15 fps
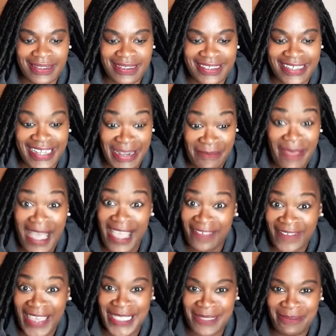in my
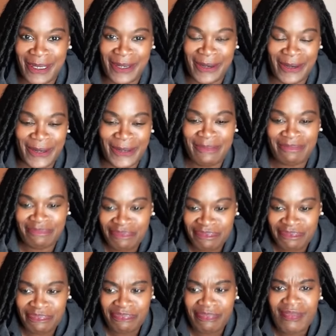Facebook group.
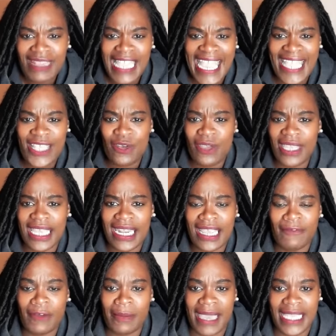And you can get
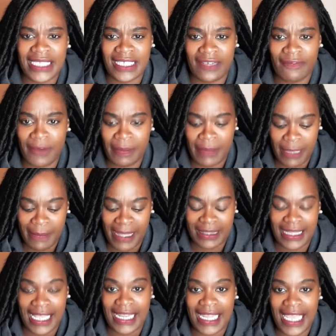information from me
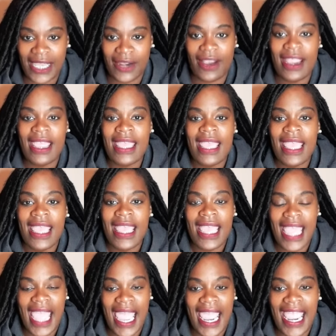about that later,
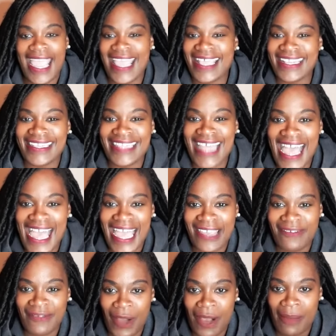and
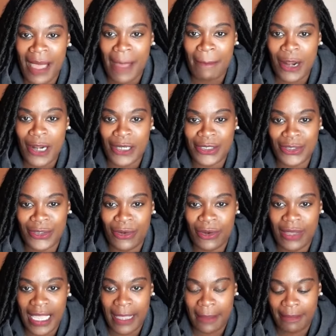live on my
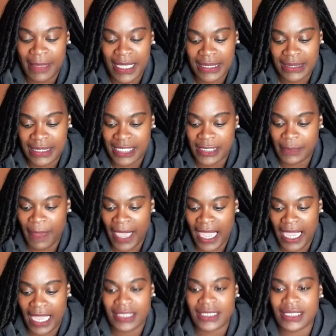personal and business
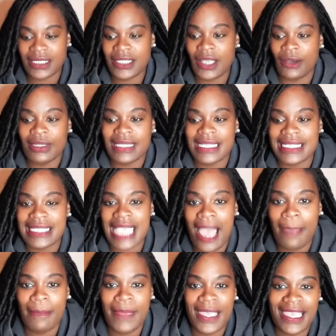page. So the
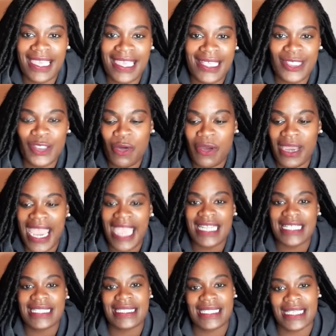topic is
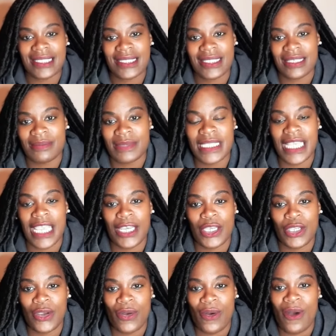creating systems in
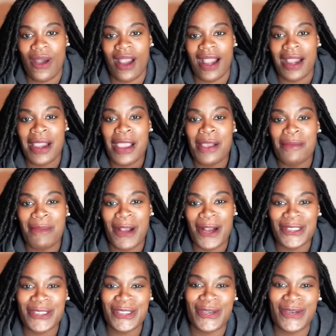your
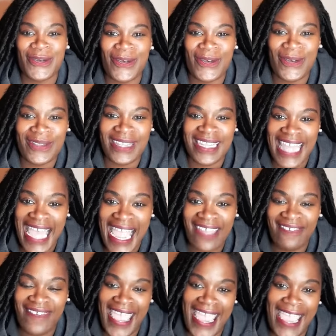personal
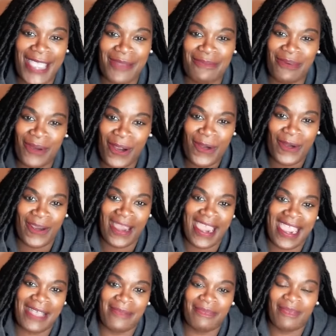life and
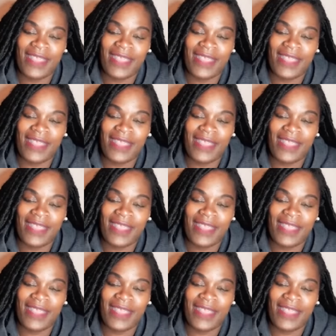program.